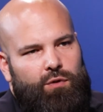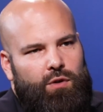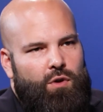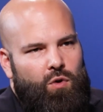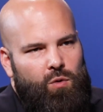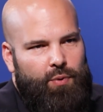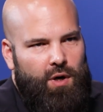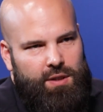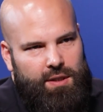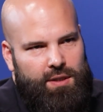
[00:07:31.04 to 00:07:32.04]
after the whole
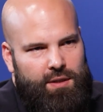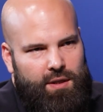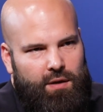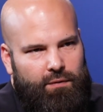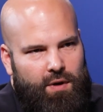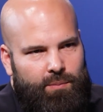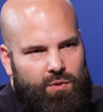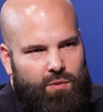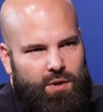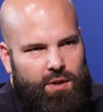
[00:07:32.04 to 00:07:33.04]
process has kind of come
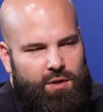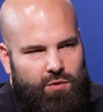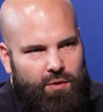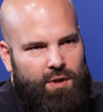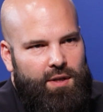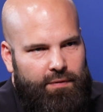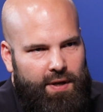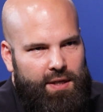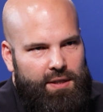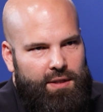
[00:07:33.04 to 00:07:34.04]
to the scrutiny
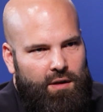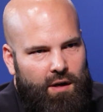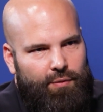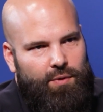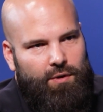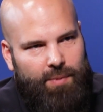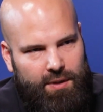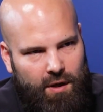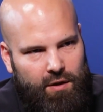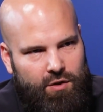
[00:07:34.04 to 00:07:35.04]
phase and gone through the
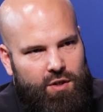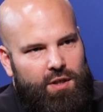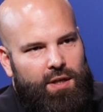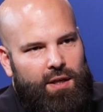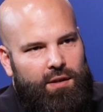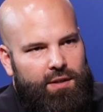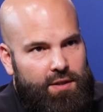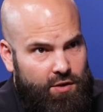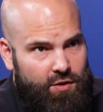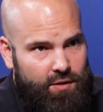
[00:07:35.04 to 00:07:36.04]
comitology and the
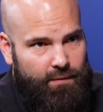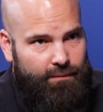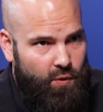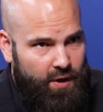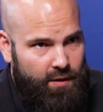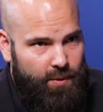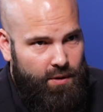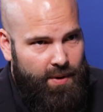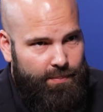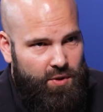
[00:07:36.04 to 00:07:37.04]
decision voting
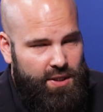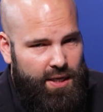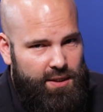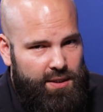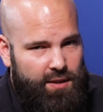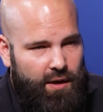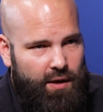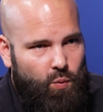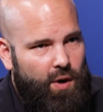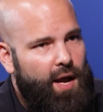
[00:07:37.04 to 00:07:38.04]
with the member states,
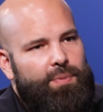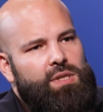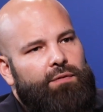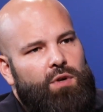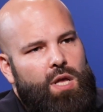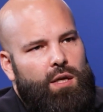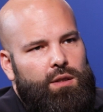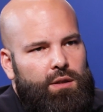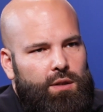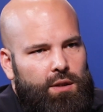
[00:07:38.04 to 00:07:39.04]
what happens after that?